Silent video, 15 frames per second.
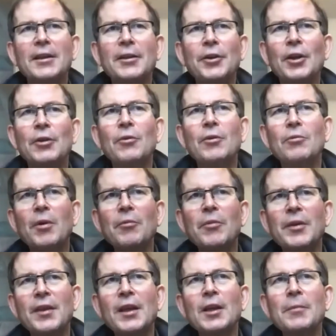know, when we
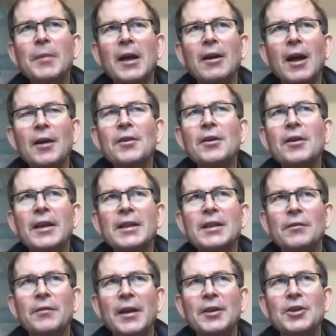think about other
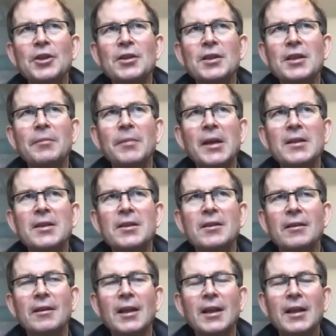interventions in medicine,
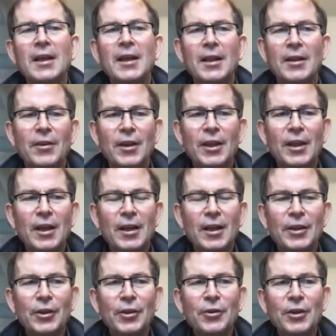
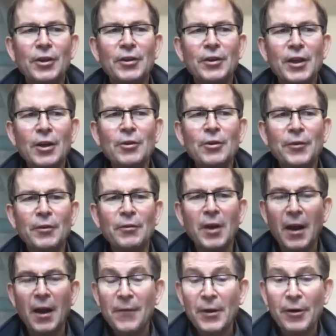you can go for a
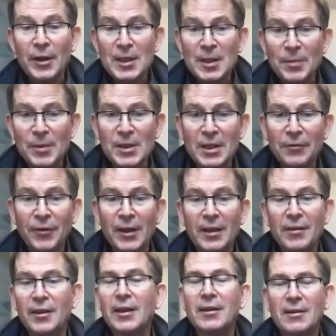very specific
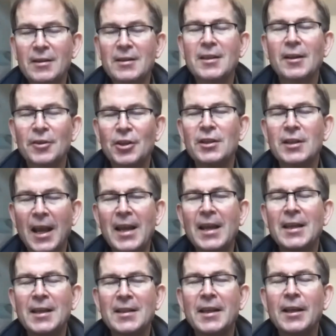thing, such as a
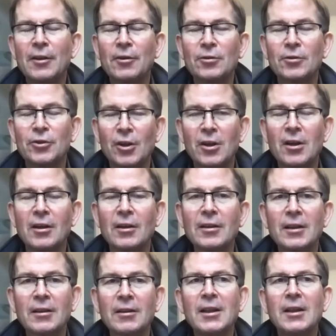single drug,
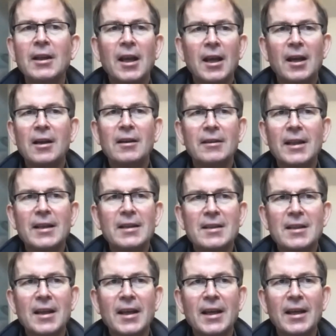let's
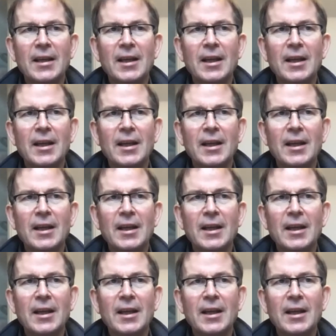say